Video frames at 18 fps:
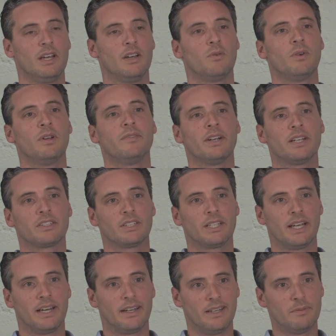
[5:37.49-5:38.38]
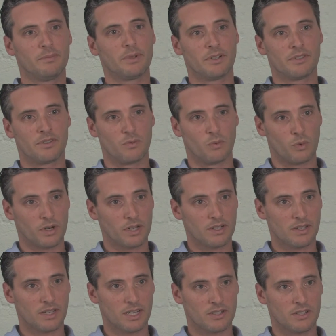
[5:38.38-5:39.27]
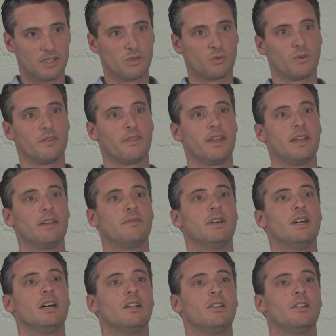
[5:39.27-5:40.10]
We've actually had in-person work sessions where they've